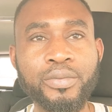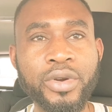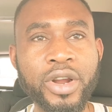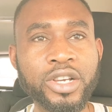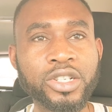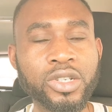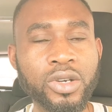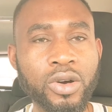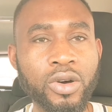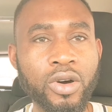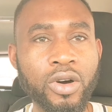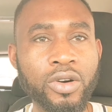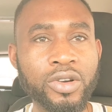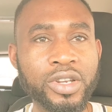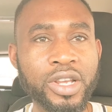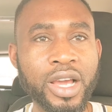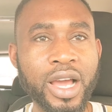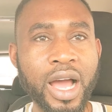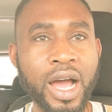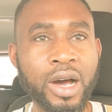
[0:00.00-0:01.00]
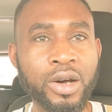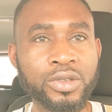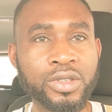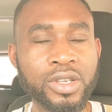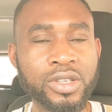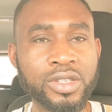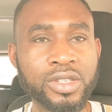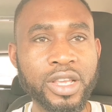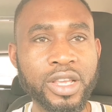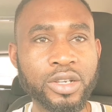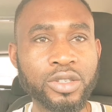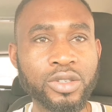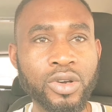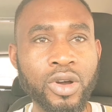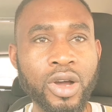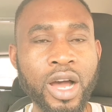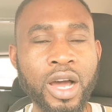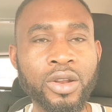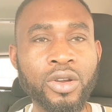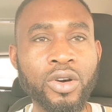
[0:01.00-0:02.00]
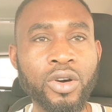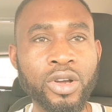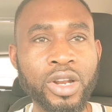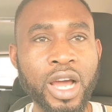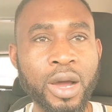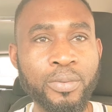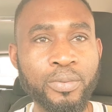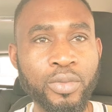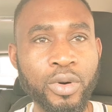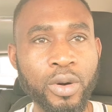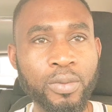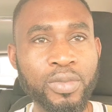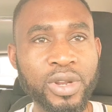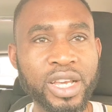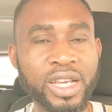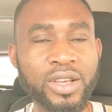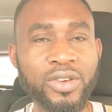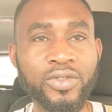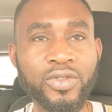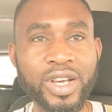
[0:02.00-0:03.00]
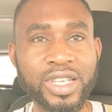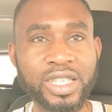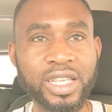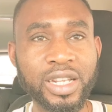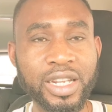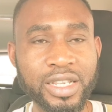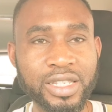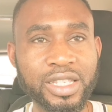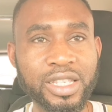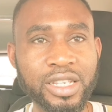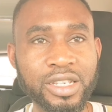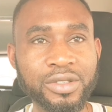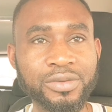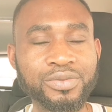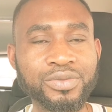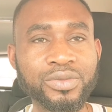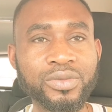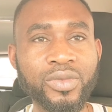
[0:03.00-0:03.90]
pressure on the housing sector and other public facility